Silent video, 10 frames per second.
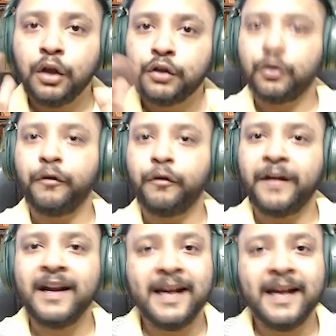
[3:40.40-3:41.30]
So
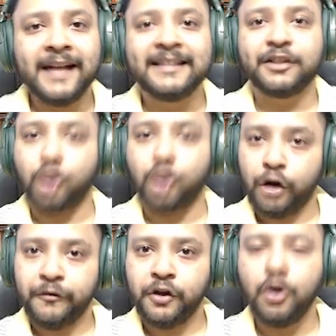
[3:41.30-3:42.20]
friend, it's a
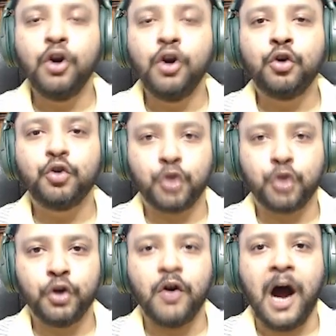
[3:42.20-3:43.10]
short video to
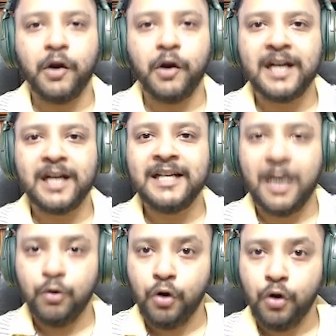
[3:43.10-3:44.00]
show you how you can
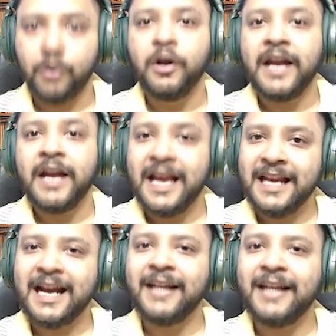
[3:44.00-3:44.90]
download
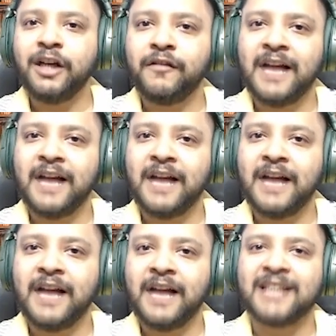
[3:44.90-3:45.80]
any kind of large
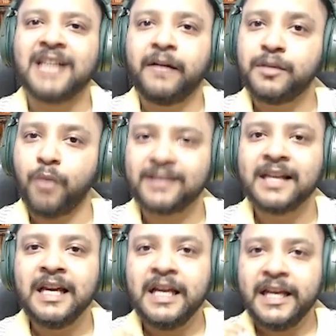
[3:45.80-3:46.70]
language models
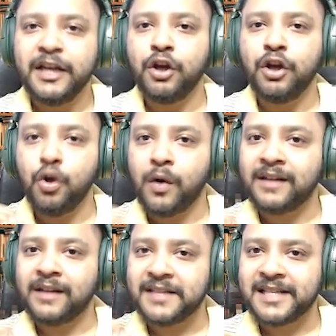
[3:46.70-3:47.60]
in your
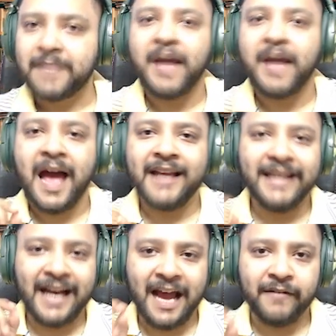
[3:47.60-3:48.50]
local system, and
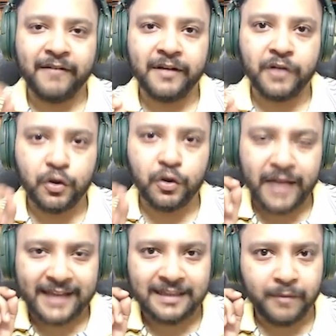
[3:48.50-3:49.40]
here I have given you
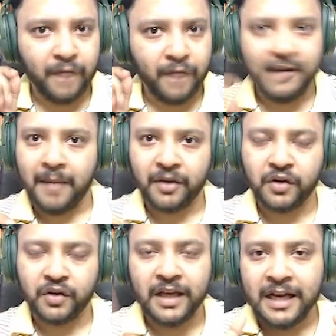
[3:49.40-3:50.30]
the example of
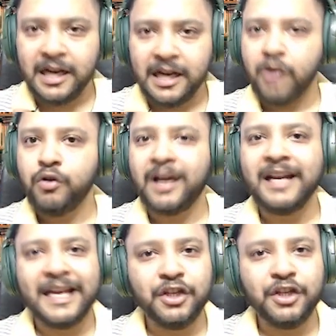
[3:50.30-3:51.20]
Llama 3. Now you
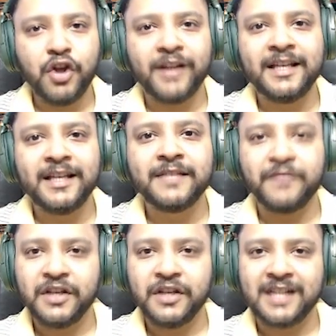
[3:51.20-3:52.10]
can enjoy these
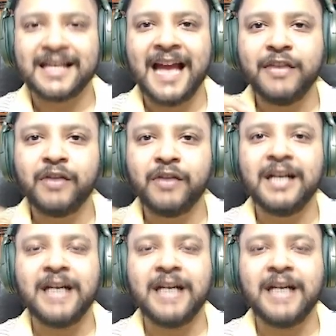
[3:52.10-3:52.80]
features and you can